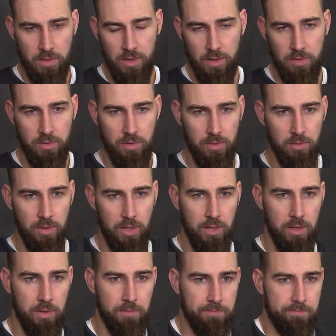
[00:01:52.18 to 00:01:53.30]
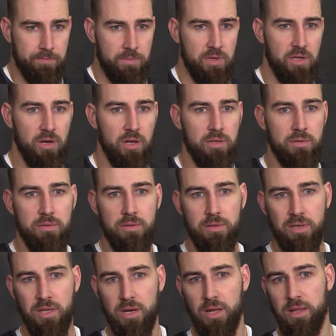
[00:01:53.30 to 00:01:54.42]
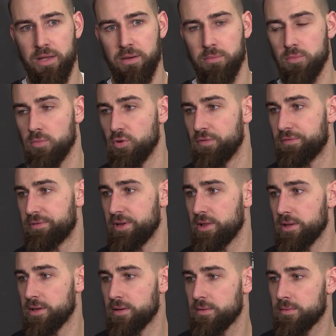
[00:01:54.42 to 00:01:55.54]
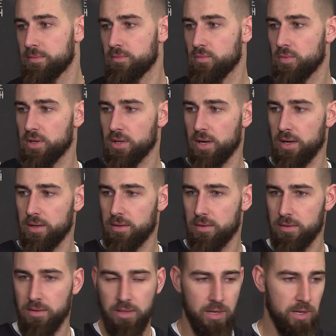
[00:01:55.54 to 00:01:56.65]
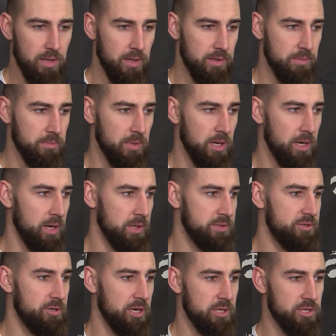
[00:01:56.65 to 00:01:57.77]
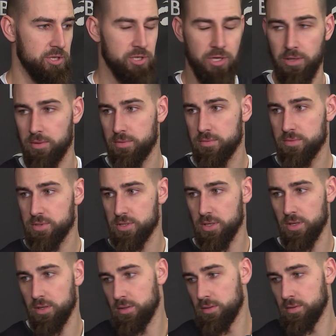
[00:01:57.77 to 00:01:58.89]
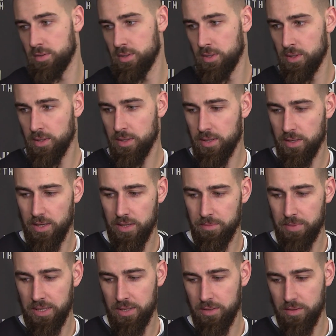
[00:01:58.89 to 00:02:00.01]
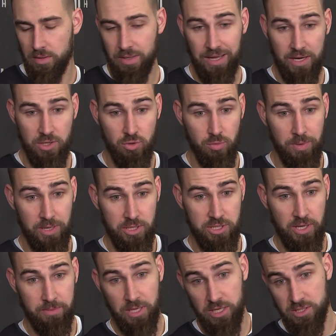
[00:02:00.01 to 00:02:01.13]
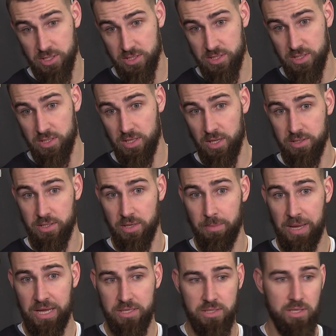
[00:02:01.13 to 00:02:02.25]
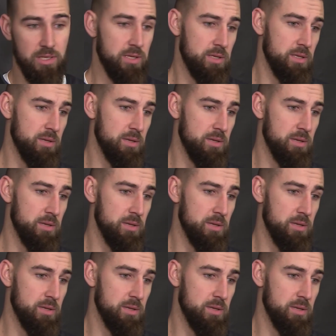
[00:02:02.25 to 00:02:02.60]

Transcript: Yeah, you know, cannot let him move freely. Cannot let him direct the show. So gotta do a better job, not just under the basket,